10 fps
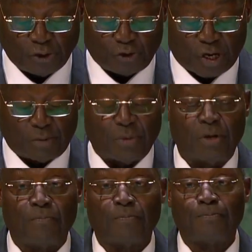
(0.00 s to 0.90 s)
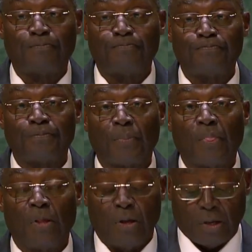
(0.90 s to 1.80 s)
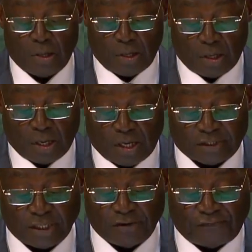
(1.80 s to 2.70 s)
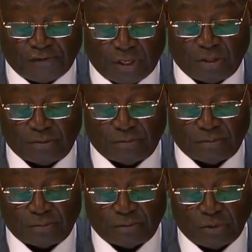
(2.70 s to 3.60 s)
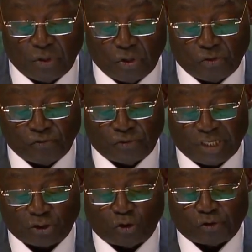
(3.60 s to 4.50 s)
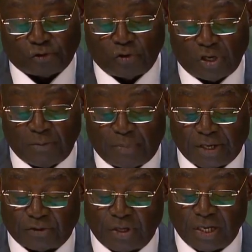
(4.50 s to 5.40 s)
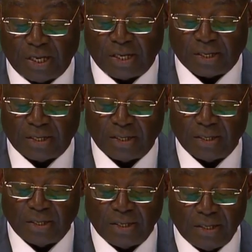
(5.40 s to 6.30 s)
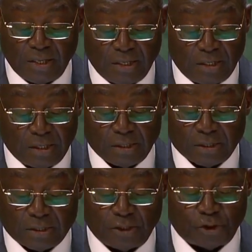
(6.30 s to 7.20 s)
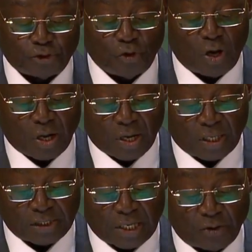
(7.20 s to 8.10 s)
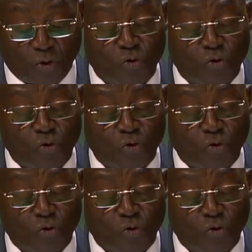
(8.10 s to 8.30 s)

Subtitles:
the advancement of sustainable development. To that end, we urge partners